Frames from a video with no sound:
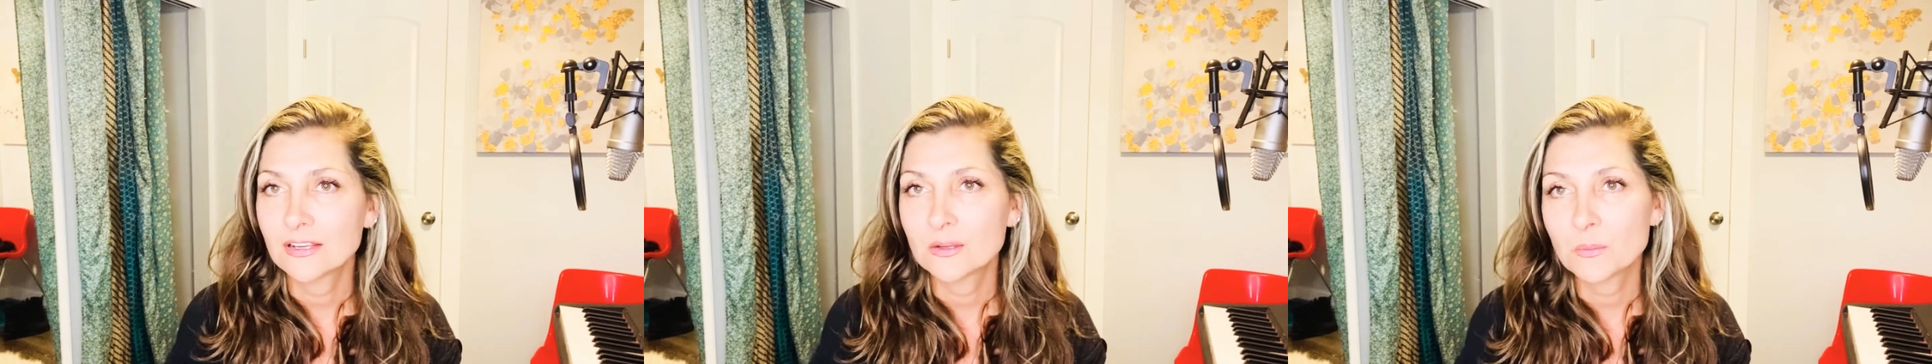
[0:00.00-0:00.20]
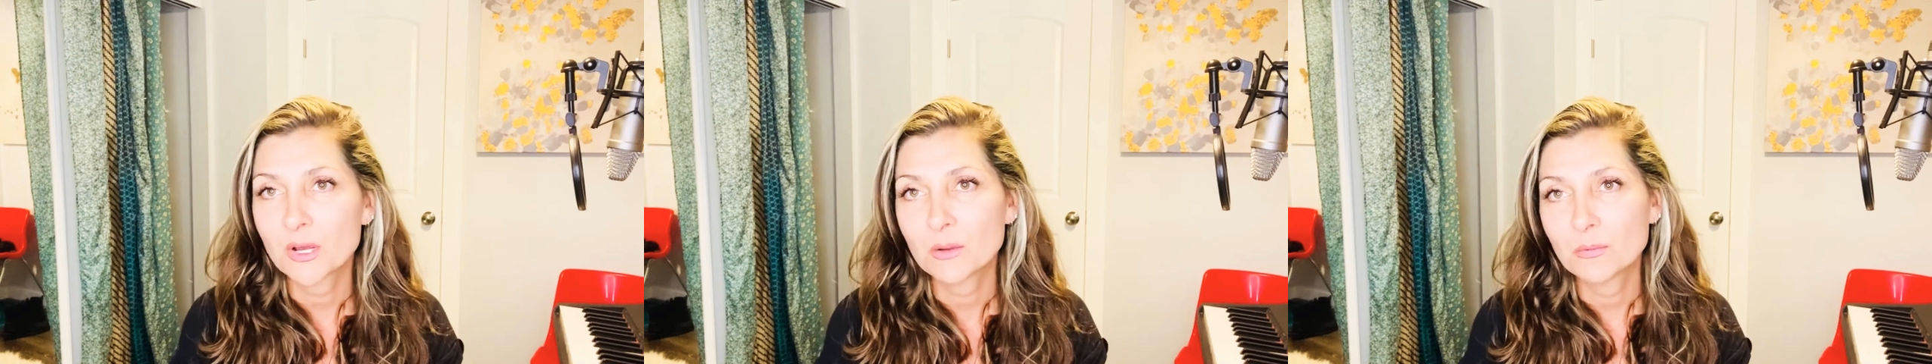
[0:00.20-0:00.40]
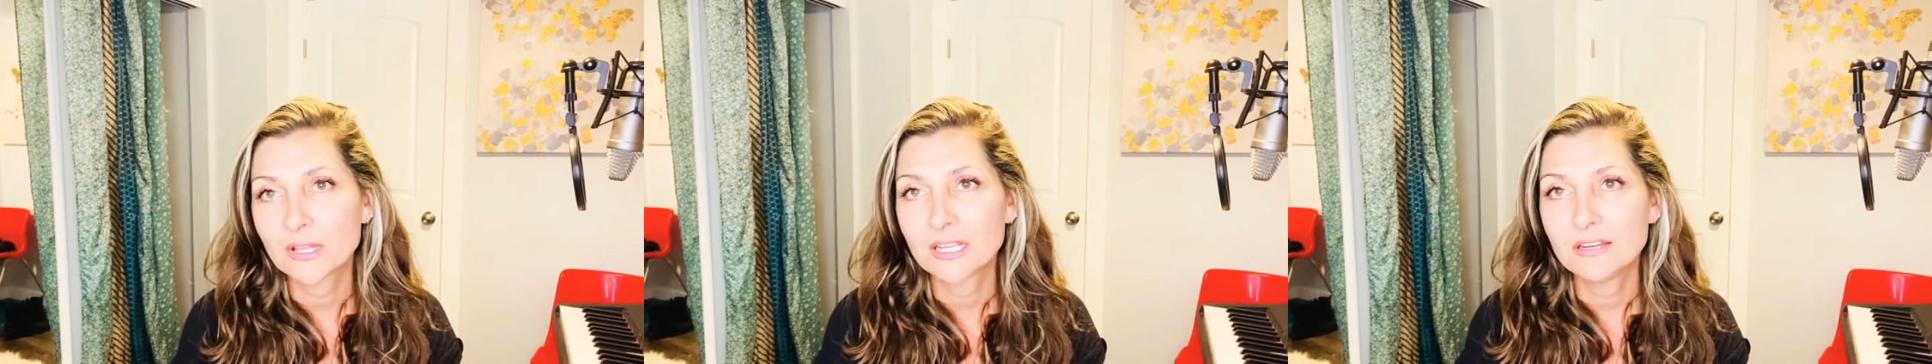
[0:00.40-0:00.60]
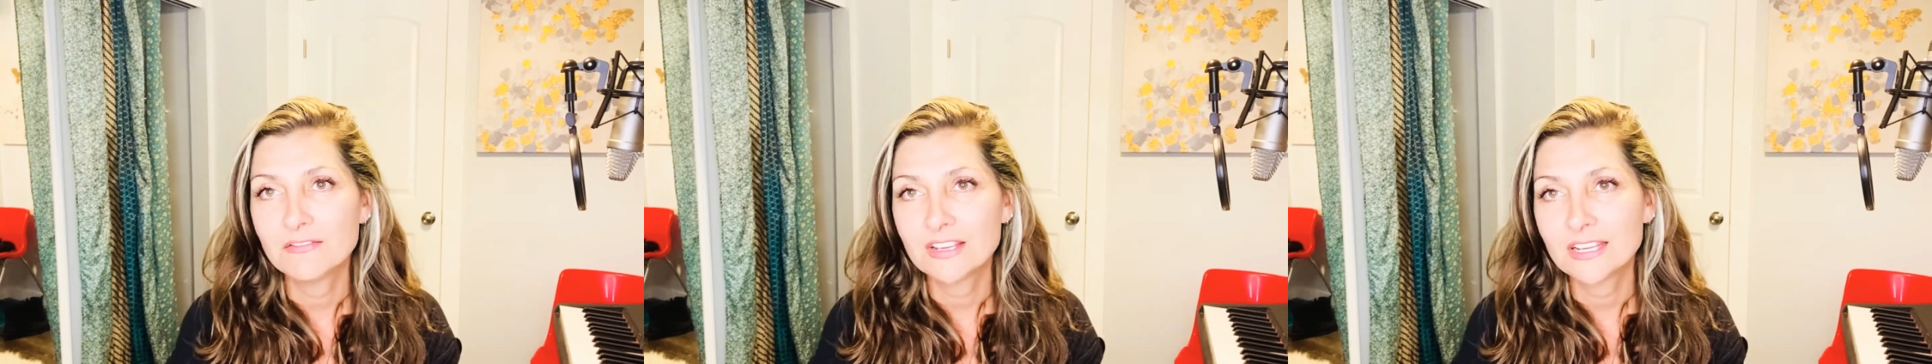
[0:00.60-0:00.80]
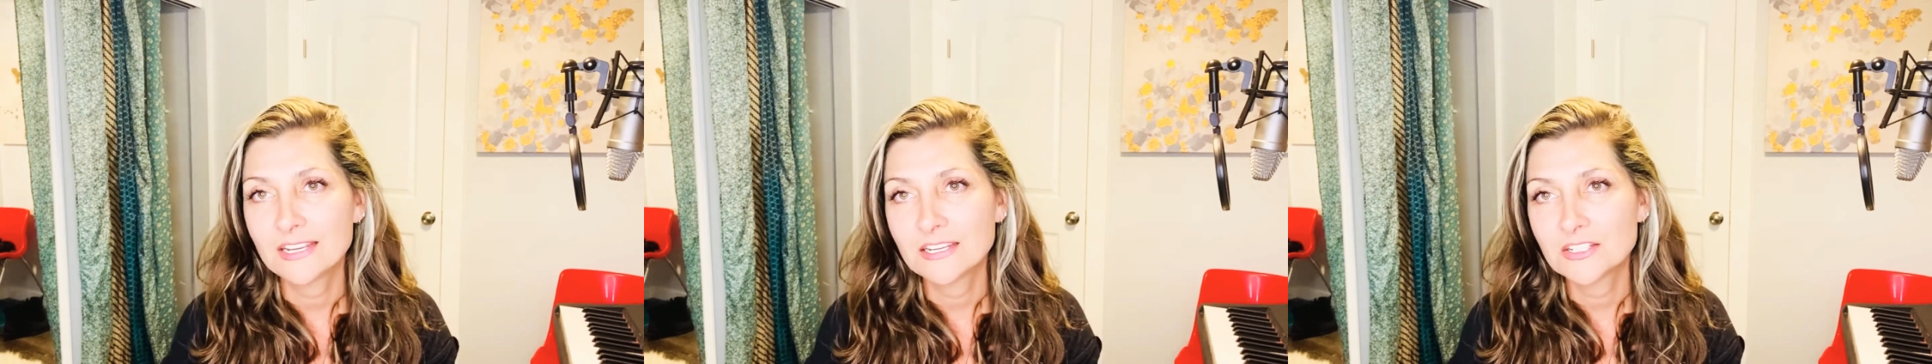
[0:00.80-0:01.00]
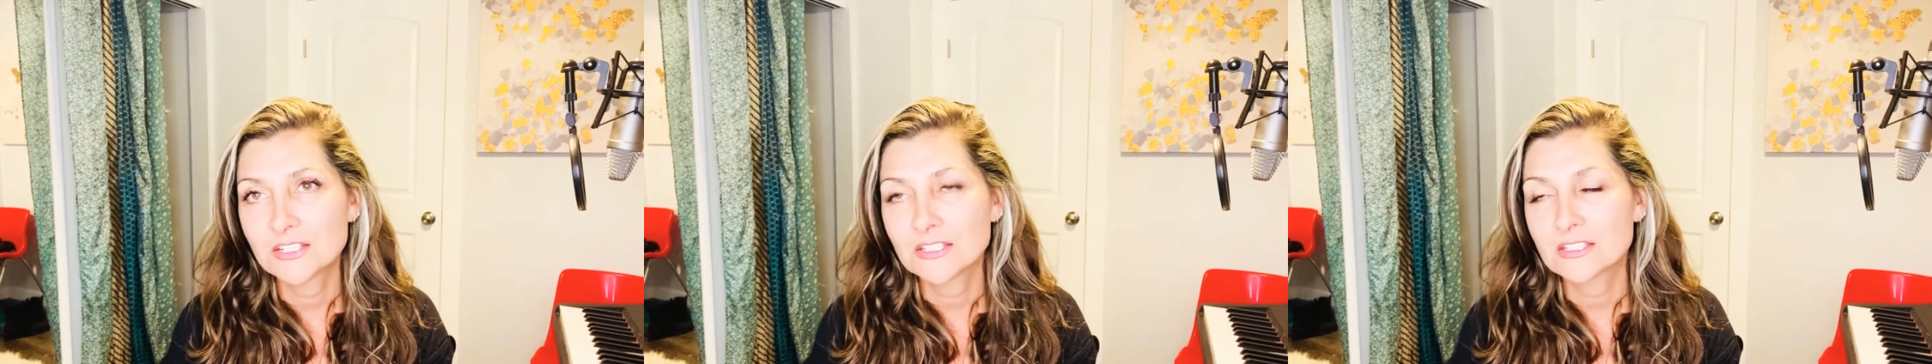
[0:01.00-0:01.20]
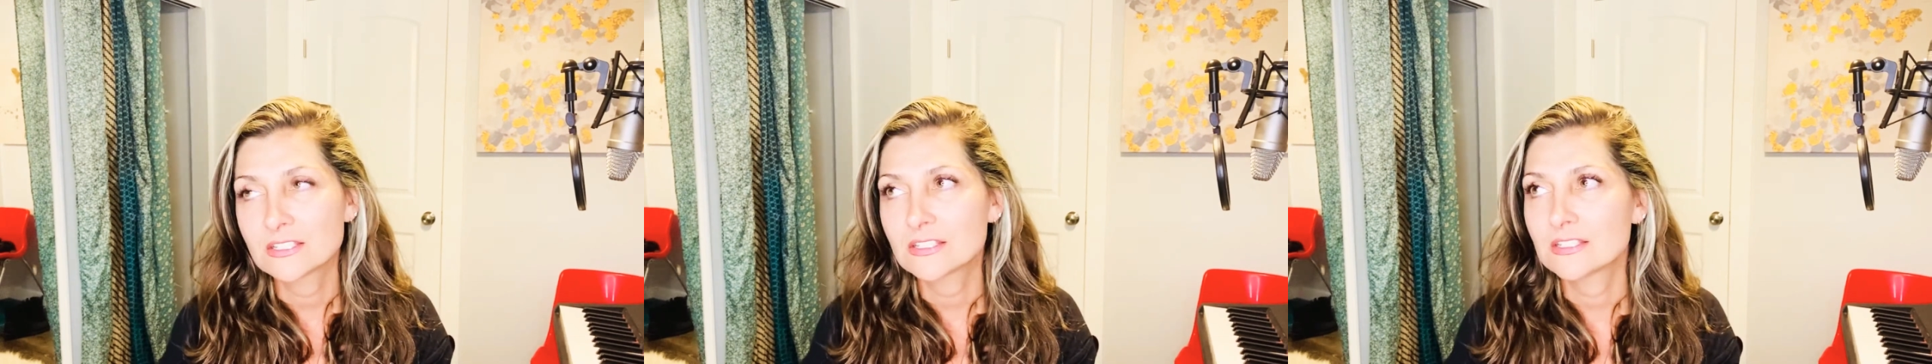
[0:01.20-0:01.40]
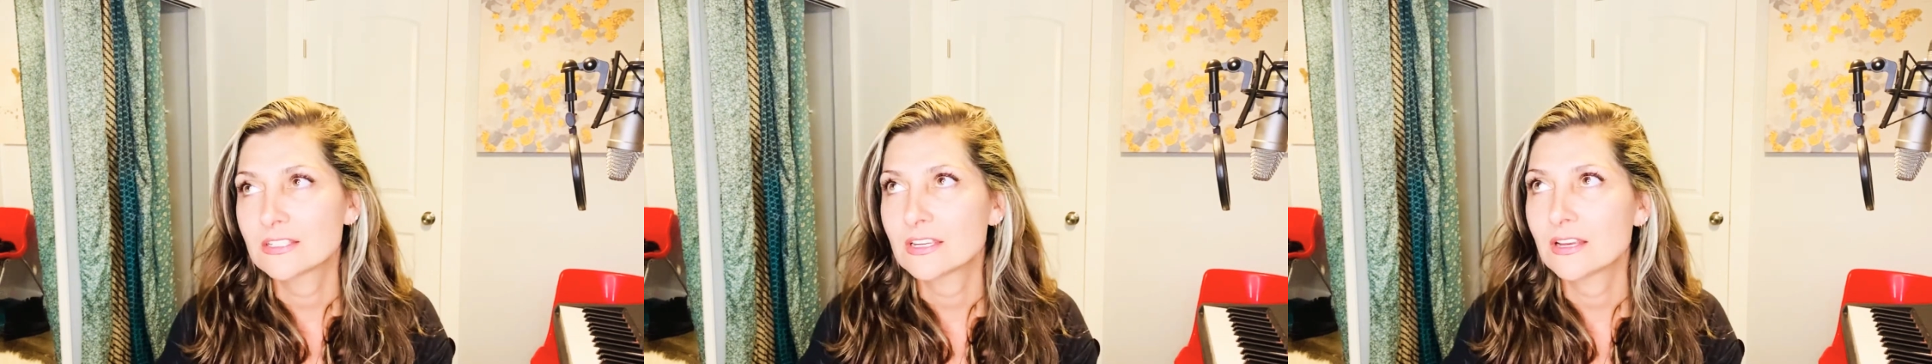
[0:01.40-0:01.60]
about planning vacations
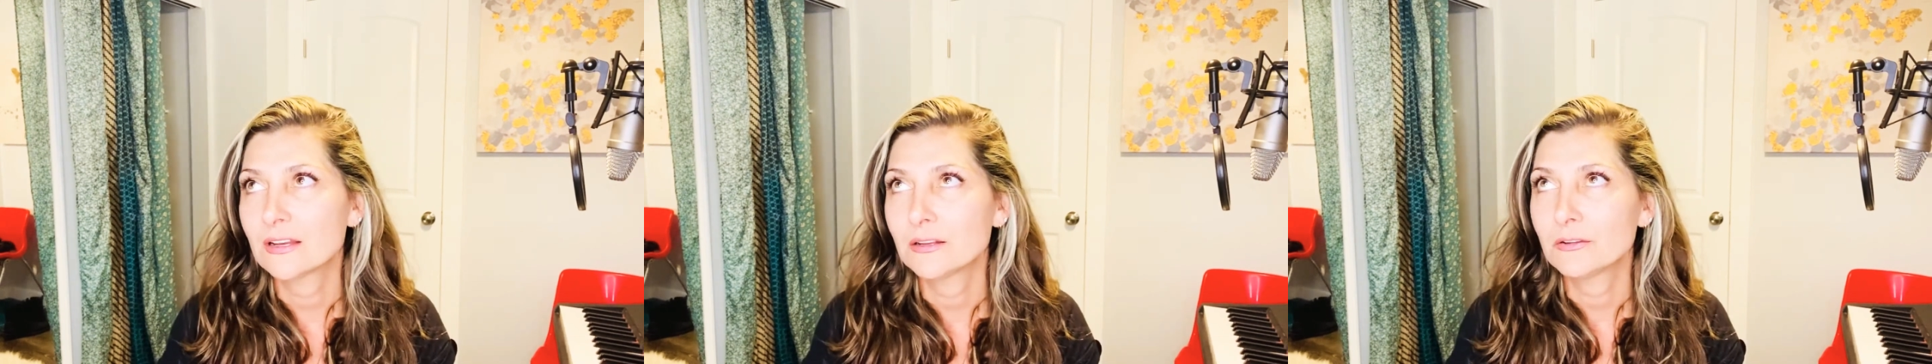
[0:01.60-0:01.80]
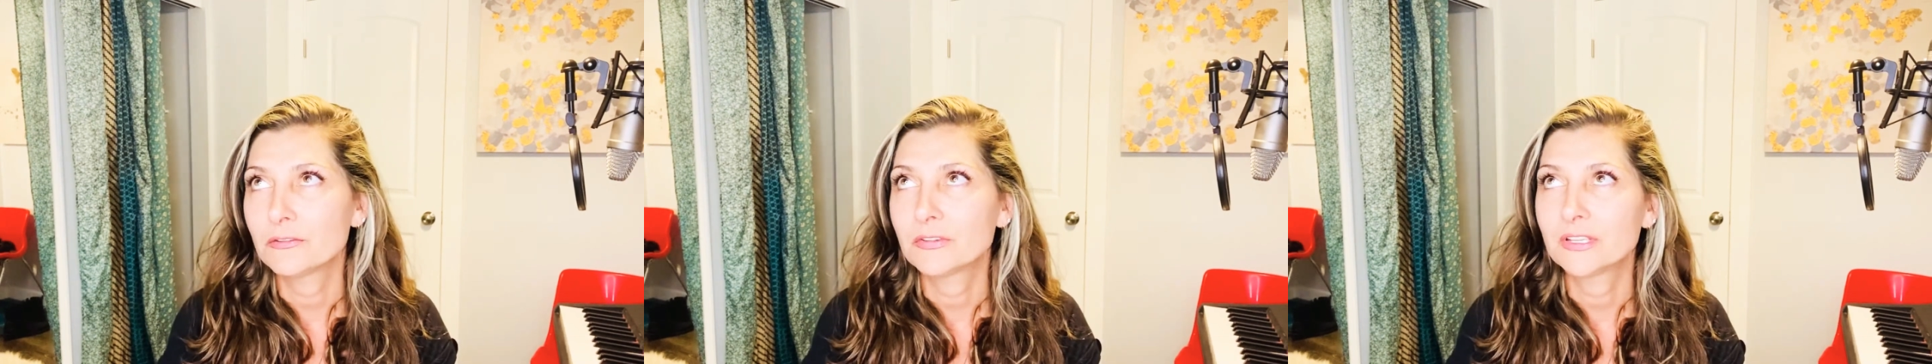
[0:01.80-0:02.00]
and stuff.